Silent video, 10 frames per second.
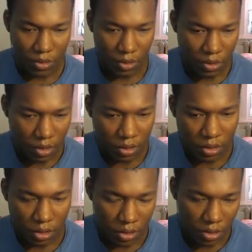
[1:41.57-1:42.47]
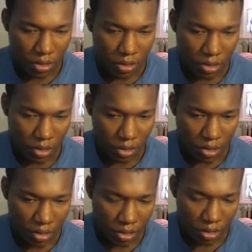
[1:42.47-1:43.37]

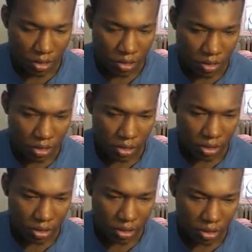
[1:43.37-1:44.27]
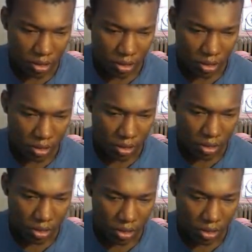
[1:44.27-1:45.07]
Nobody speaks.